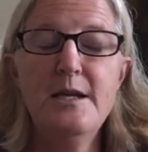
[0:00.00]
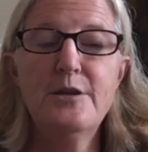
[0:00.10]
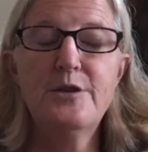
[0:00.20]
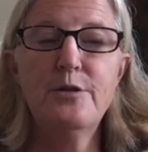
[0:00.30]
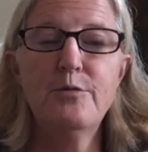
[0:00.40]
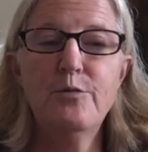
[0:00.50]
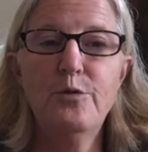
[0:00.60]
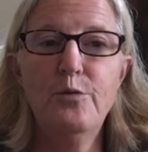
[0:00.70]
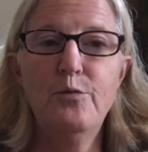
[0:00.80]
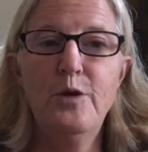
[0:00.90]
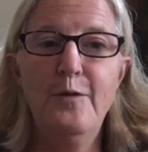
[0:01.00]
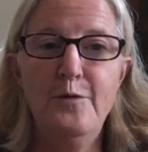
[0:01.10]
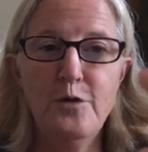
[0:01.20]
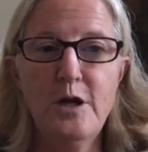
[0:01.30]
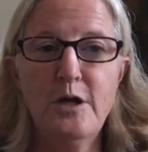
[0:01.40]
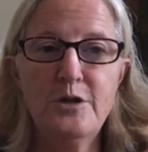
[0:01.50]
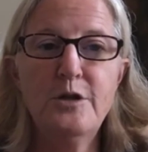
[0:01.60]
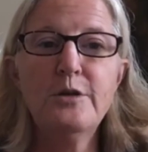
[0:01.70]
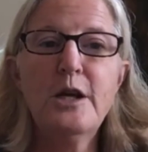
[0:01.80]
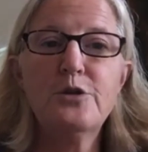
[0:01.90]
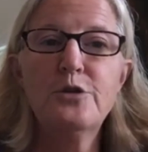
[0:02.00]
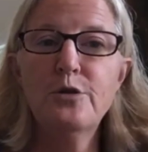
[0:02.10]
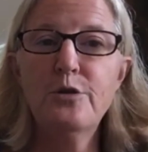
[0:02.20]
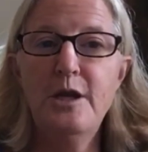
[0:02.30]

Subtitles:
So if you're still not sure,